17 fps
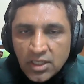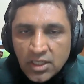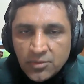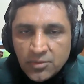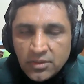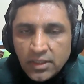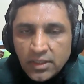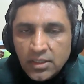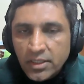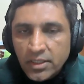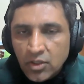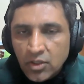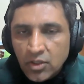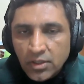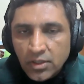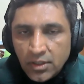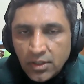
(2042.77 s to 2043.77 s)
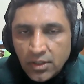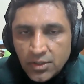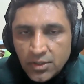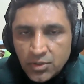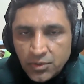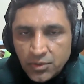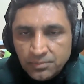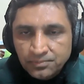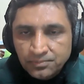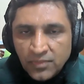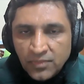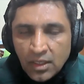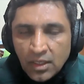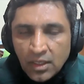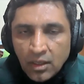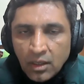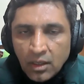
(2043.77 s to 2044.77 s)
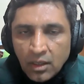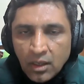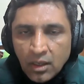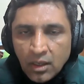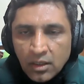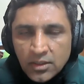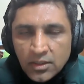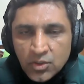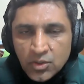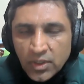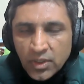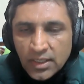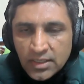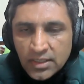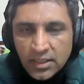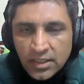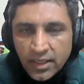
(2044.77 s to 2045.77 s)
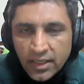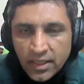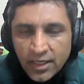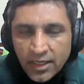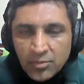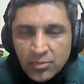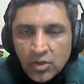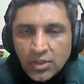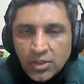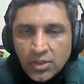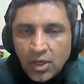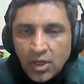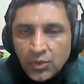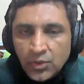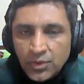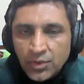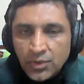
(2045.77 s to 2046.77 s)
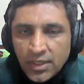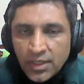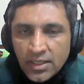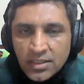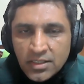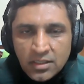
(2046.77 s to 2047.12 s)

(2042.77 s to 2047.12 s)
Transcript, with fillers: he has not understood. The student doesn't care about how you dress.